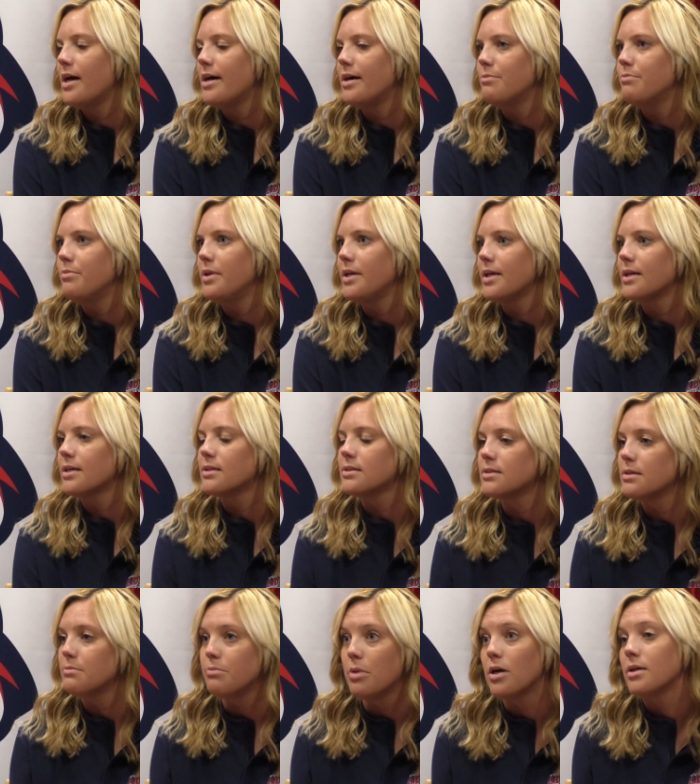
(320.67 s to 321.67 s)
um,
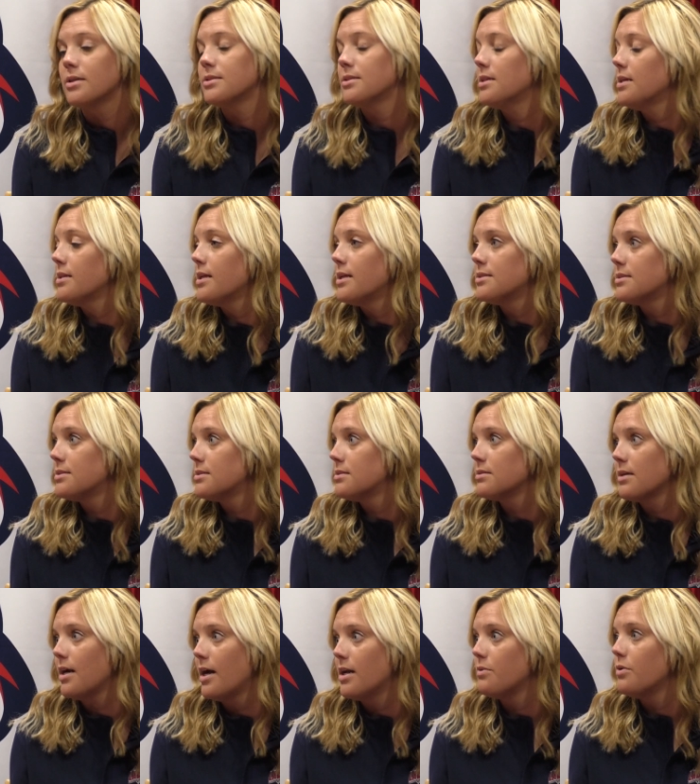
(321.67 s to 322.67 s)
because in Ponca City, that's
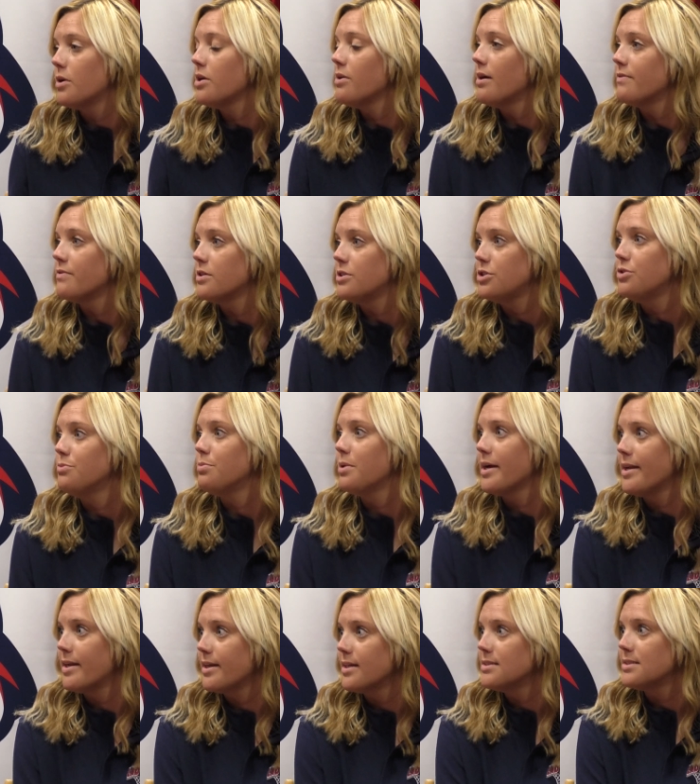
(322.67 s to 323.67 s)
kind of what you have to do
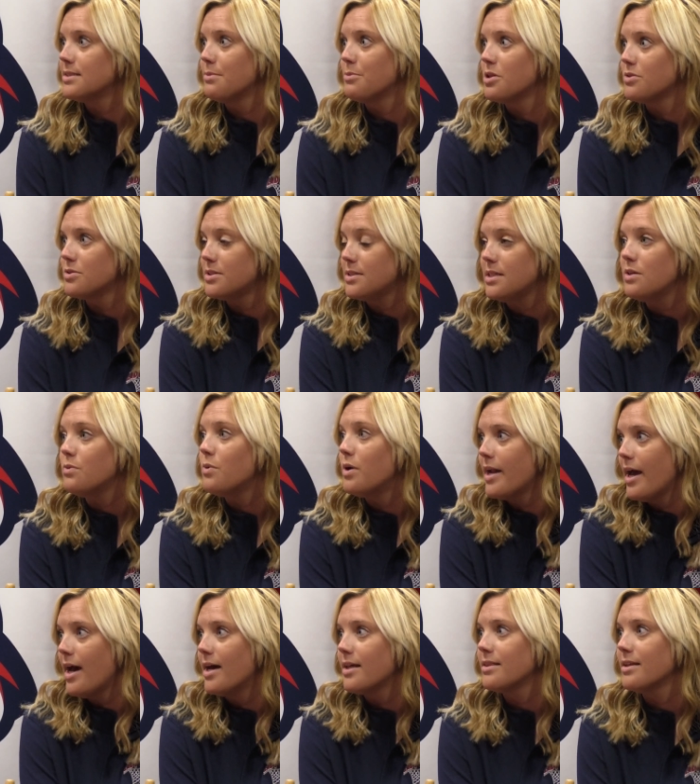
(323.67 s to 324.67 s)
playing against some of those
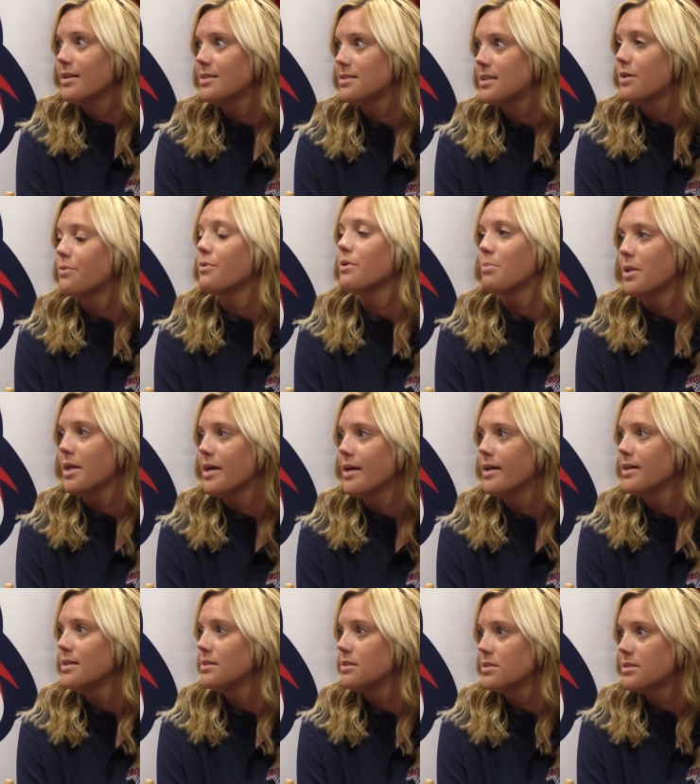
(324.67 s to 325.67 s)
D1 athletes that we play
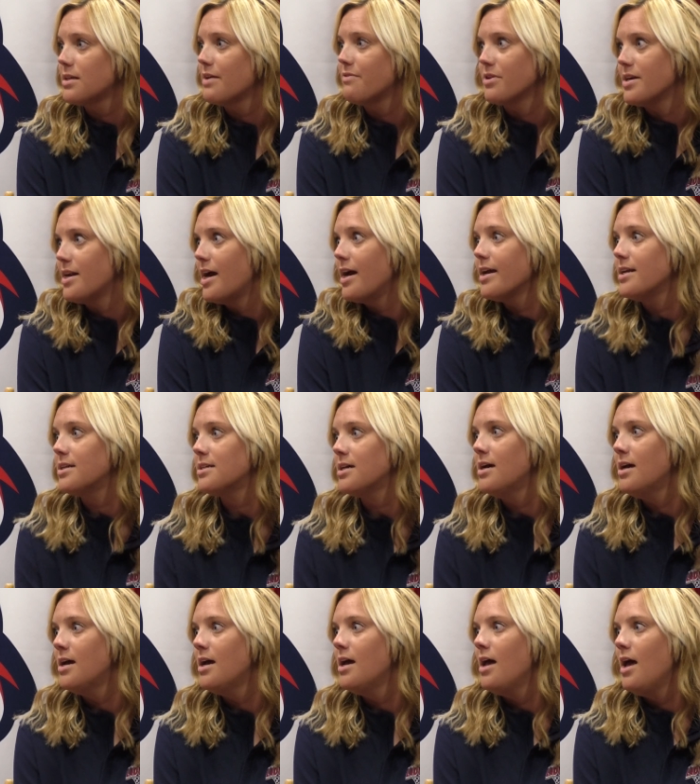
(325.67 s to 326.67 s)
against every night.
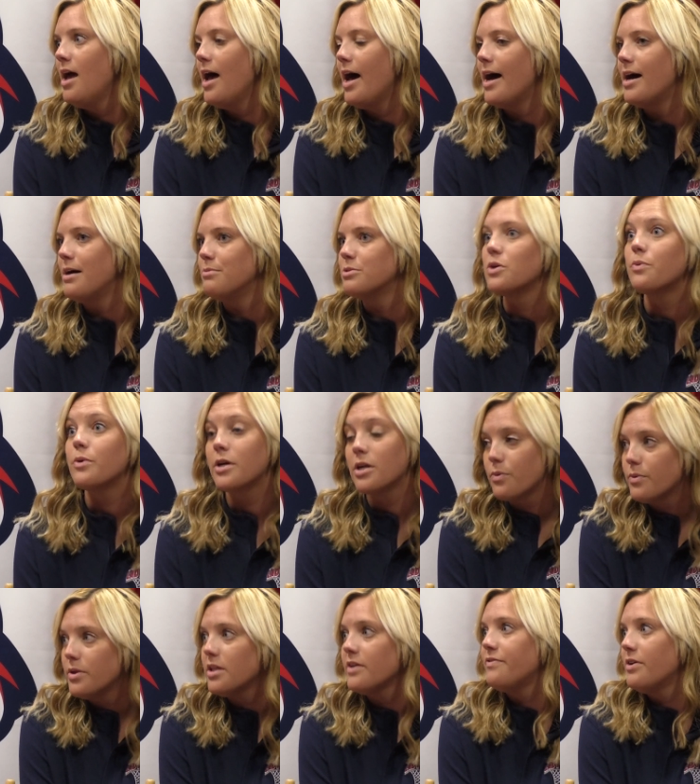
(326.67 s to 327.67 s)
Um, so we're going
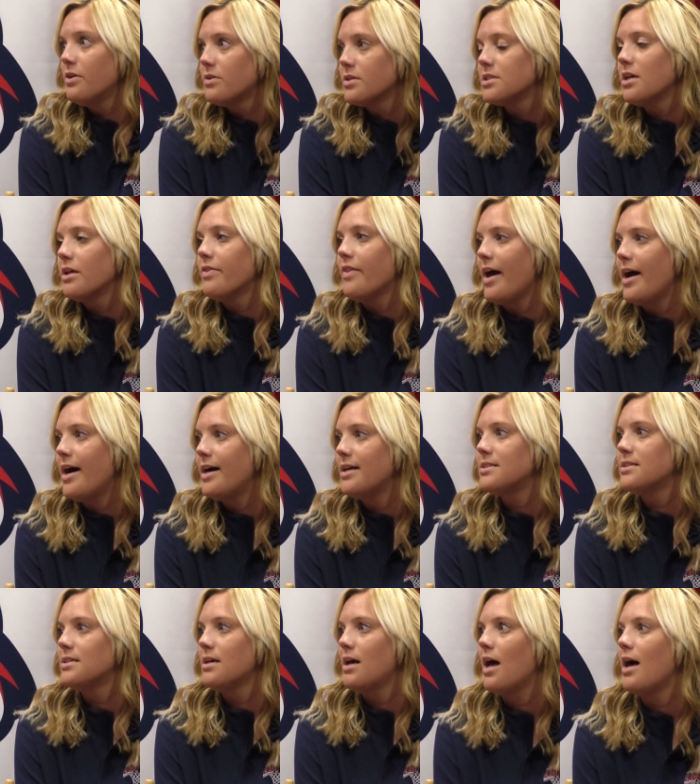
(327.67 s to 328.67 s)
to really focus on
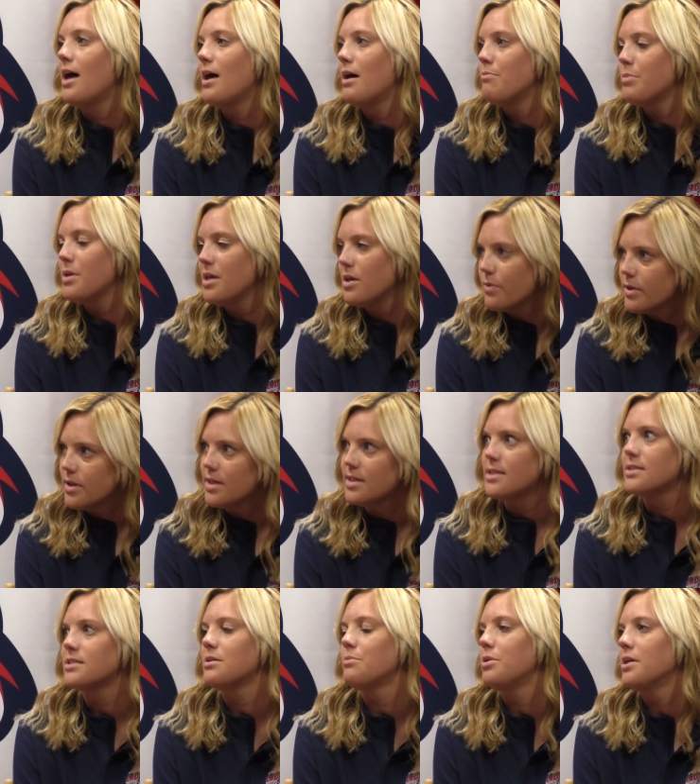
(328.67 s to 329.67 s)
that, um, being really
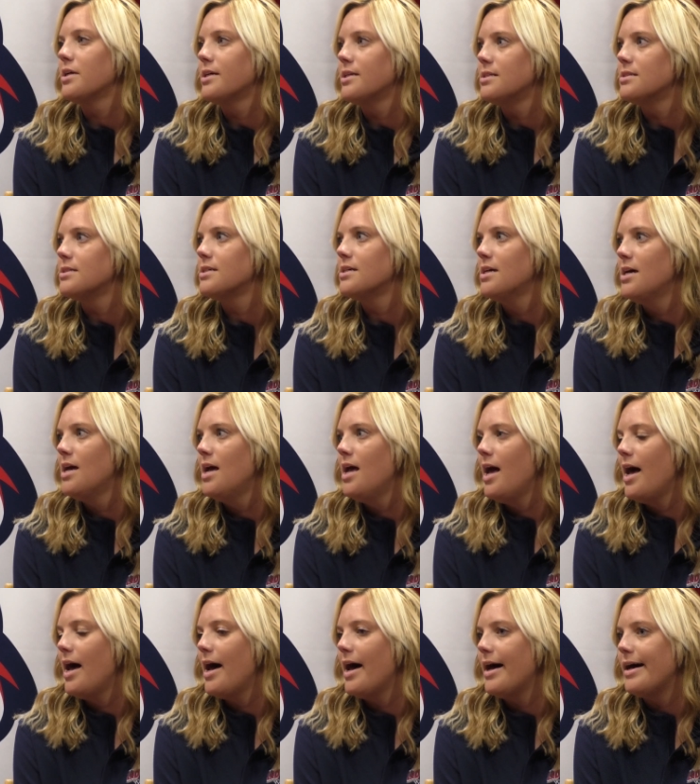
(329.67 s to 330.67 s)
disciplined.
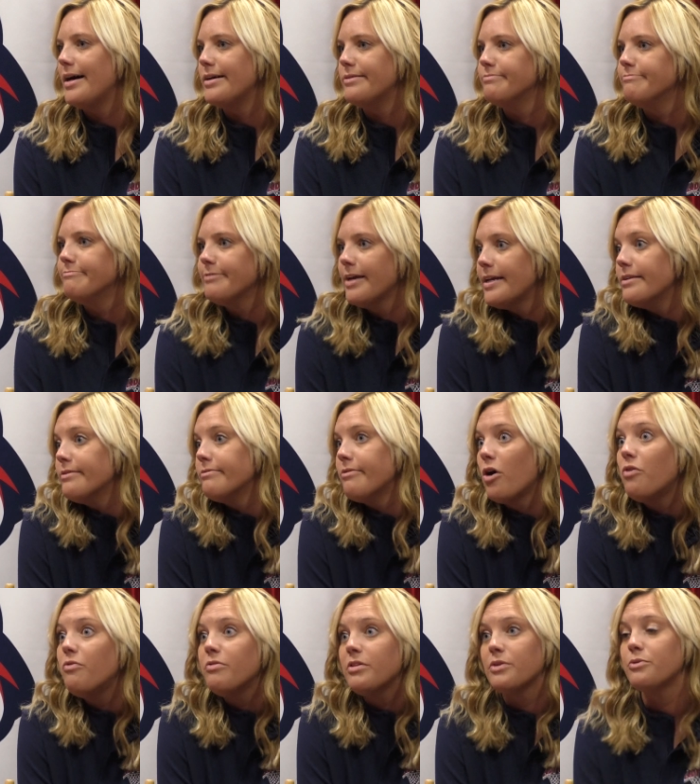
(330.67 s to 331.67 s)
Uh, and
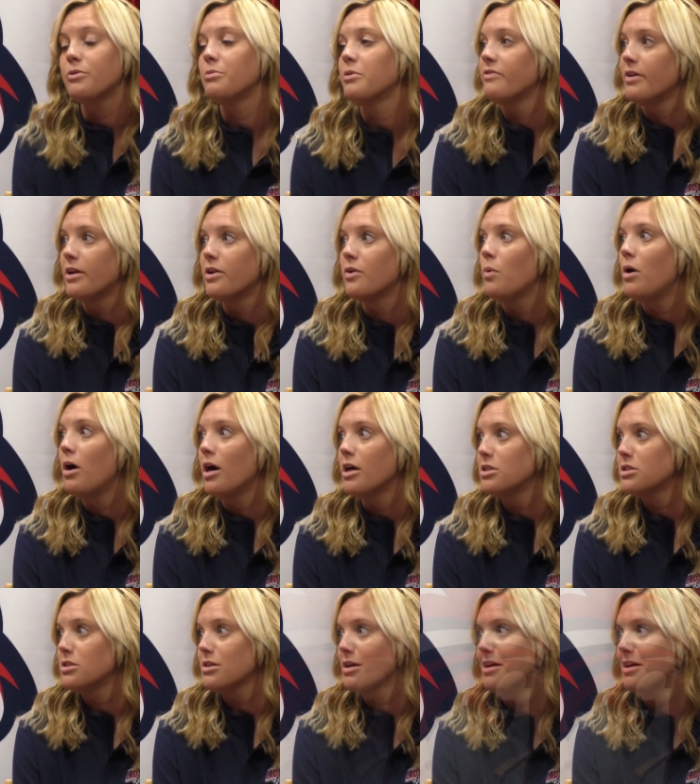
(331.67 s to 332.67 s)
hopefully will be fun to watch.